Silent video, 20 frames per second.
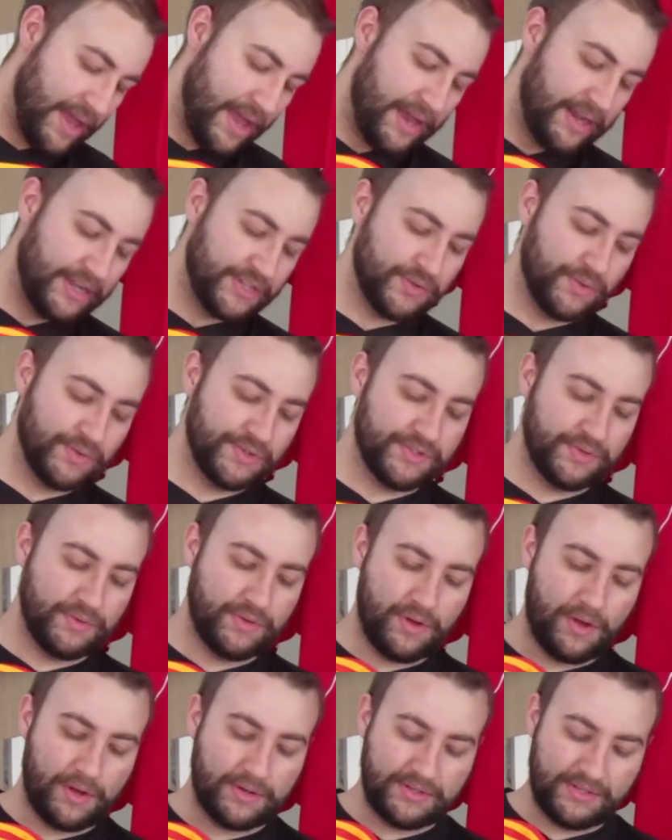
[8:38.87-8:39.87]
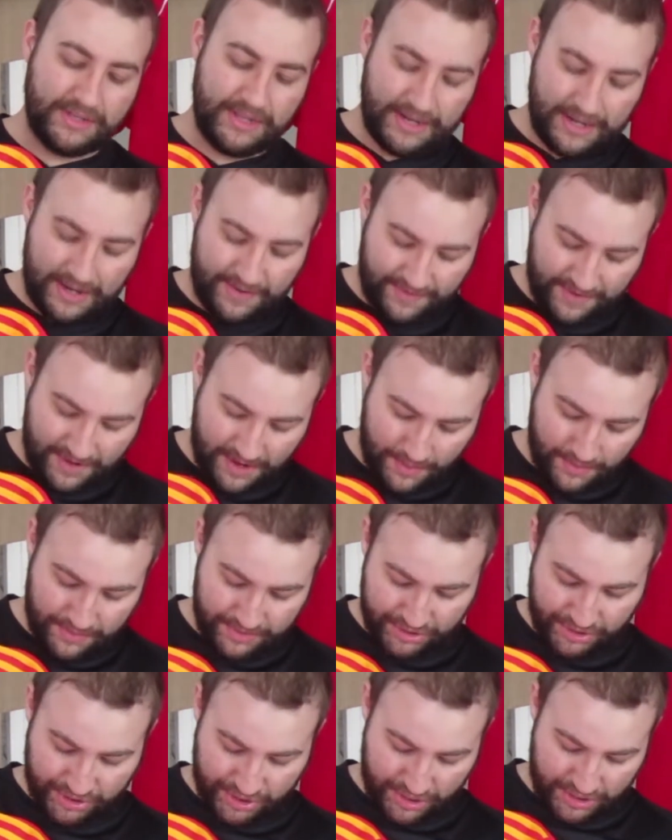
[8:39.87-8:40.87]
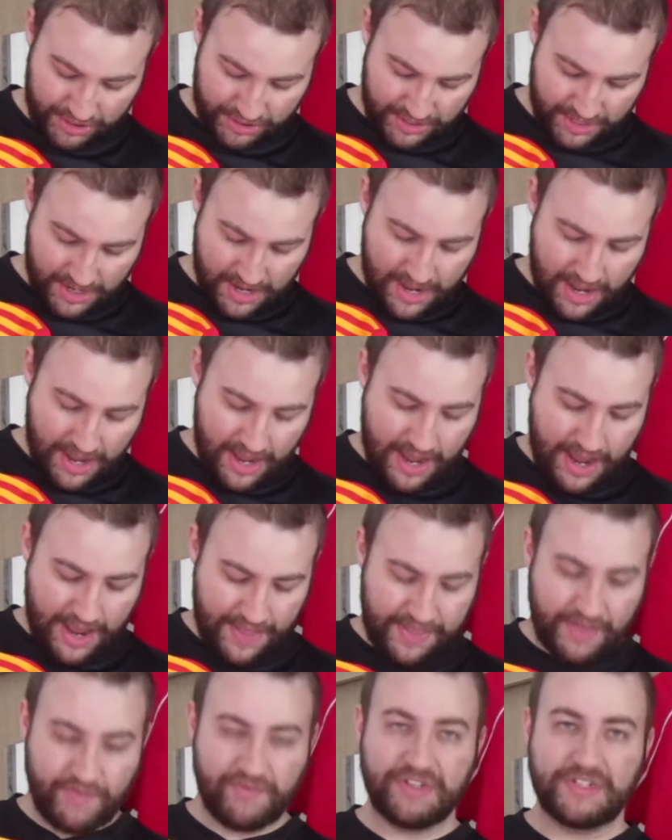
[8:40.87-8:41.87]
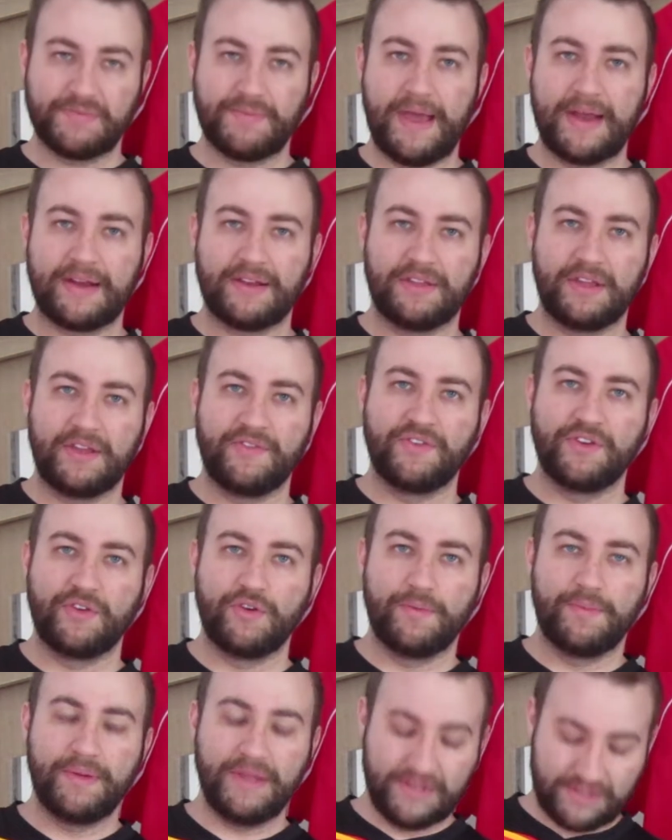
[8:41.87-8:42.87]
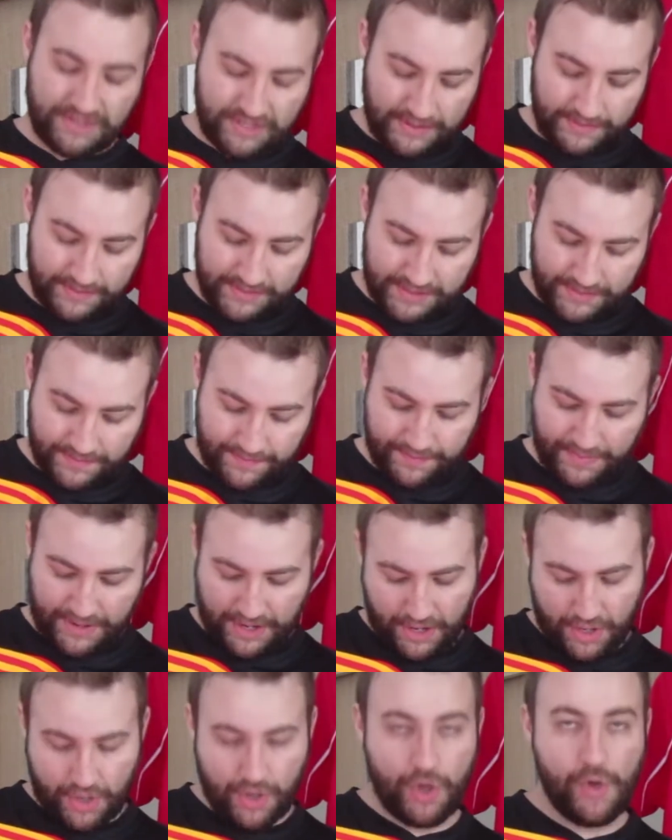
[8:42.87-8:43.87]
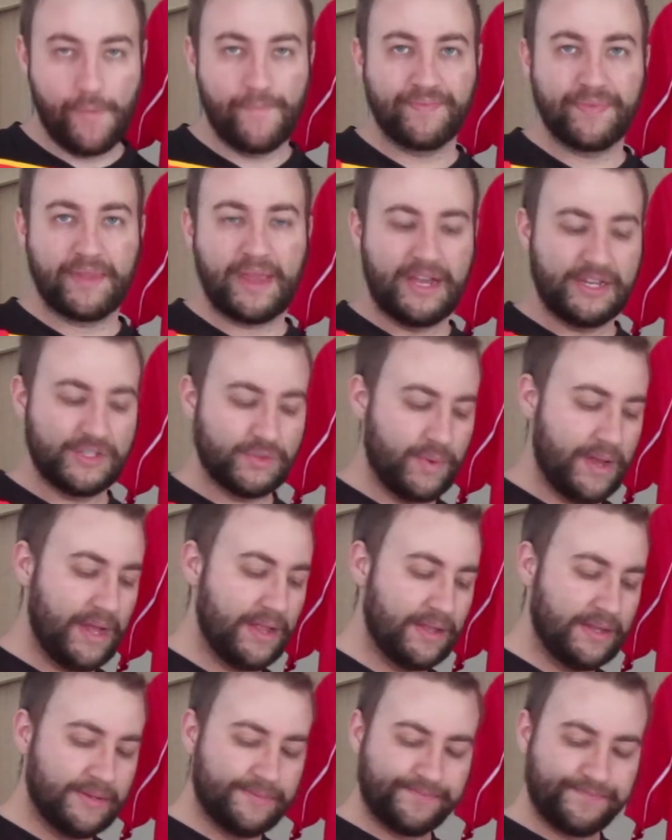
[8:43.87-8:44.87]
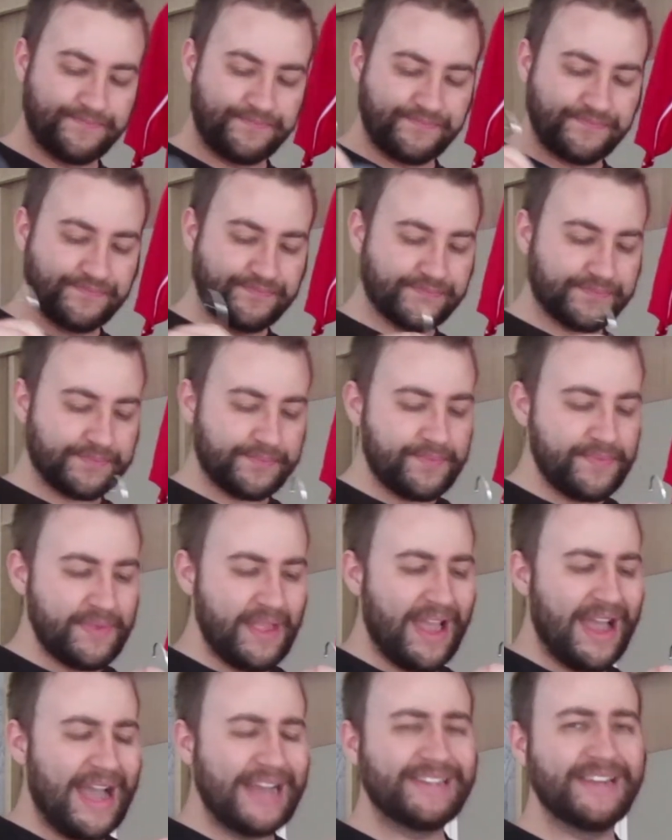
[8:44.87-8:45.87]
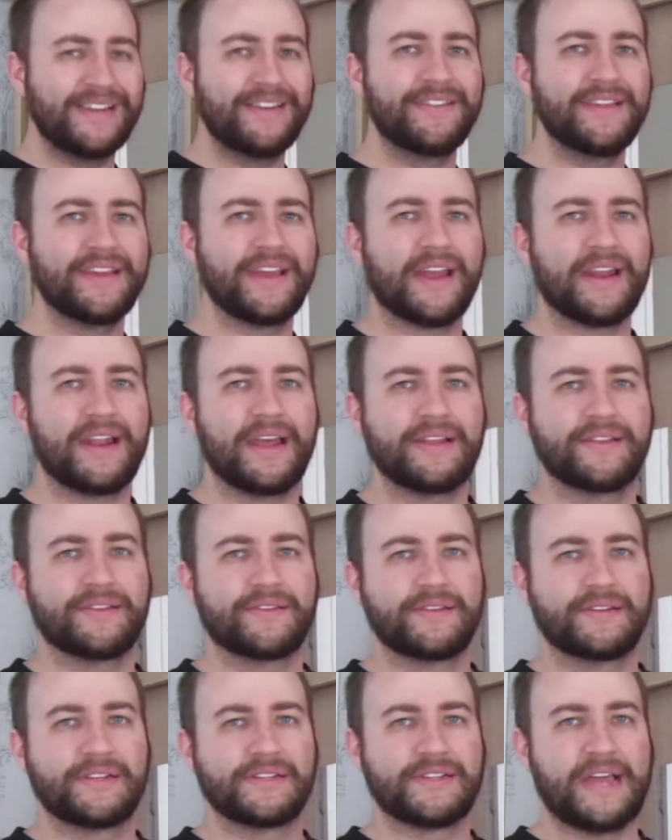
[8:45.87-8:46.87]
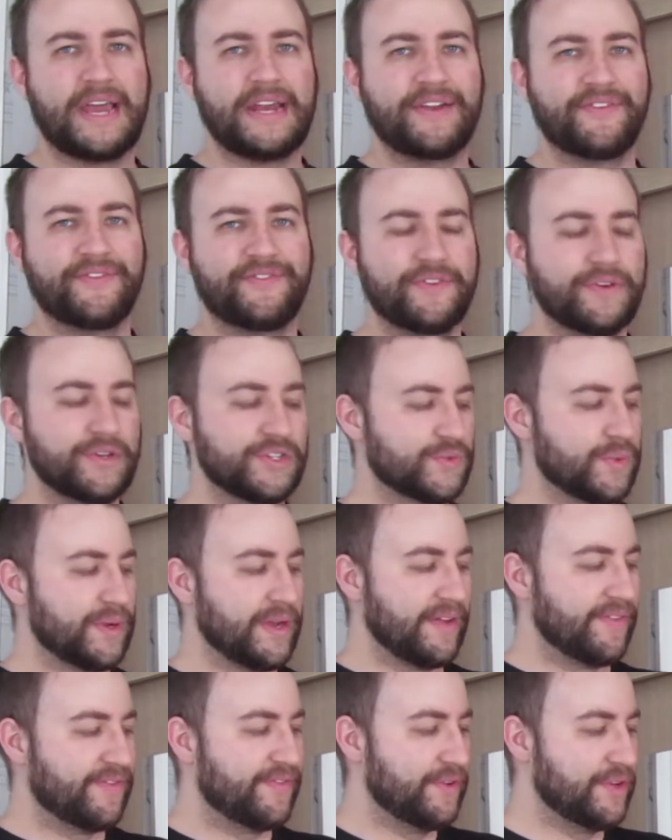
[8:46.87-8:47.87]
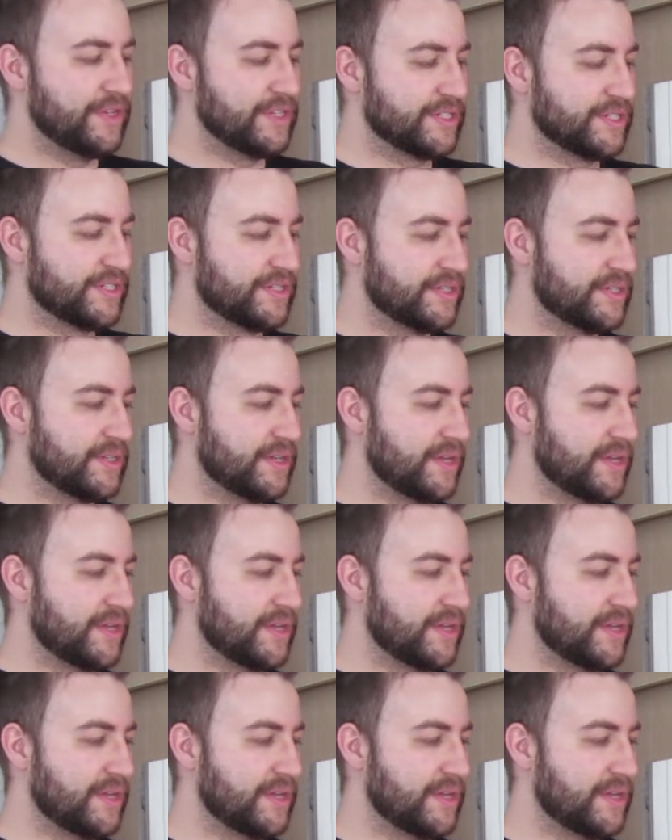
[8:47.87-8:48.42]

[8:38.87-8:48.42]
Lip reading: And it's also got the love heart with the shirt and the respect thing for European teams by here as well. I didn't think I liked the design at first when I first...